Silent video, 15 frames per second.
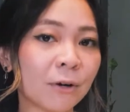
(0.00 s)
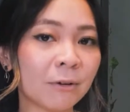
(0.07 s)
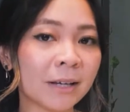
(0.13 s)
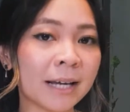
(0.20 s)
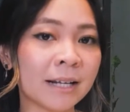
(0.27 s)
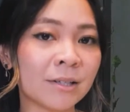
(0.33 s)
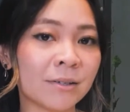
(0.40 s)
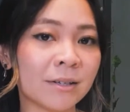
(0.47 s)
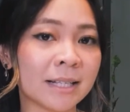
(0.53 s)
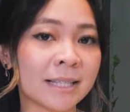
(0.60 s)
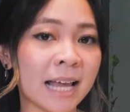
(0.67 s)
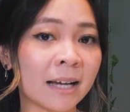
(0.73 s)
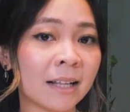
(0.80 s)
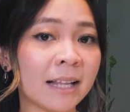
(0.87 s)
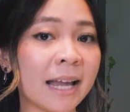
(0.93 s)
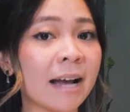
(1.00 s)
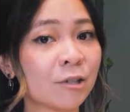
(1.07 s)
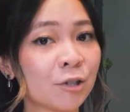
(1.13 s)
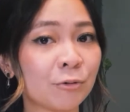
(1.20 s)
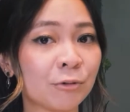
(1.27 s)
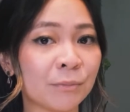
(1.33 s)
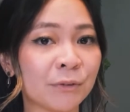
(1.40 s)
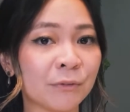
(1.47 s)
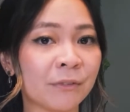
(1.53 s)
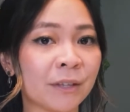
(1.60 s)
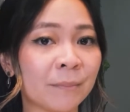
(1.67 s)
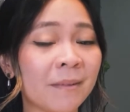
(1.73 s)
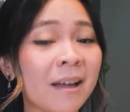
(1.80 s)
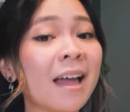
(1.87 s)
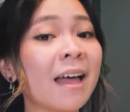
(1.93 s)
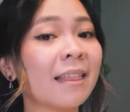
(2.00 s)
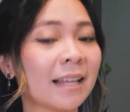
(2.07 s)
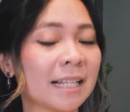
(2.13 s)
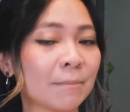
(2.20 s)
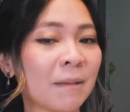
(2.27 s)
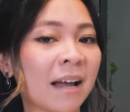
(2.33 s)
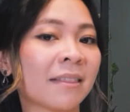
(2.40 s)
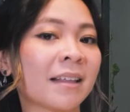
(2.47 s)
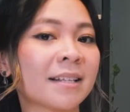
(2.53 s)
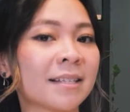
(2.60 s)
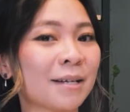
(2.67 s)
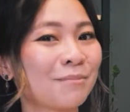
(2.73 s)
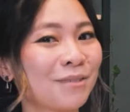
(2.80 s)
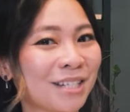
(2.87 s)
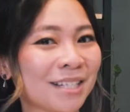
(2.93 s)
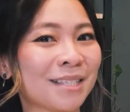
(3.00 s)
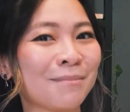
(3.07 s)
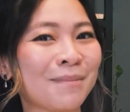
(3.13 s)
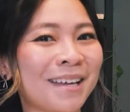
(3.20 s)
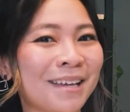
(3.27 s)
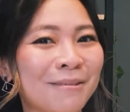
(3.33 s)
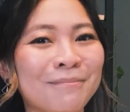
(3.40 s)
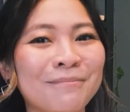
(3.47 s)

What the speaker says: we get into exactly how to remove them, let's back things up just a bit.